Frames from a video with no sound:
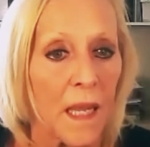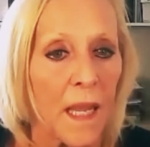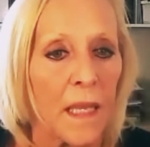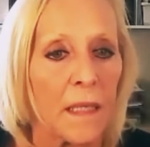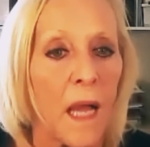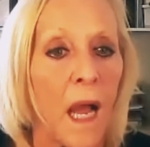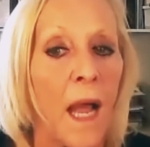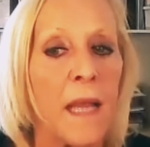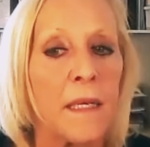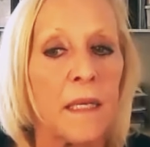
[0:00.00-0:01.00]
And
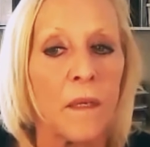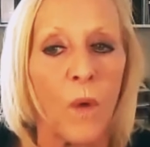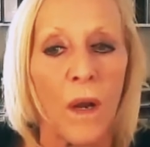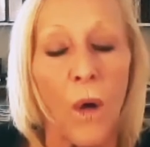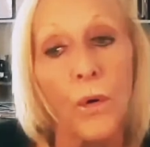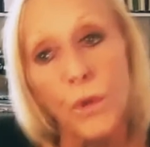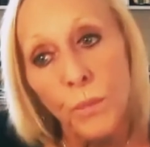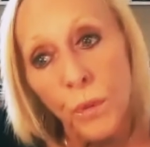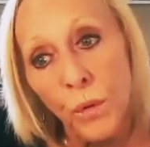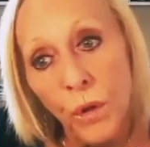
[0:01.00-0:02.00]
I didn't want, oh,
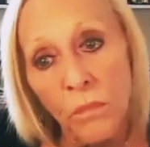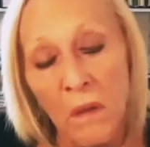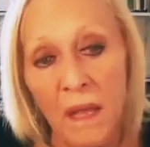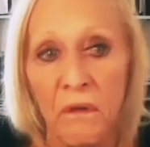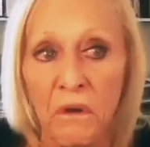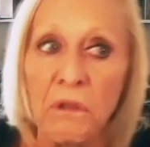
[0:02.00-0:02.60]
you poor mother,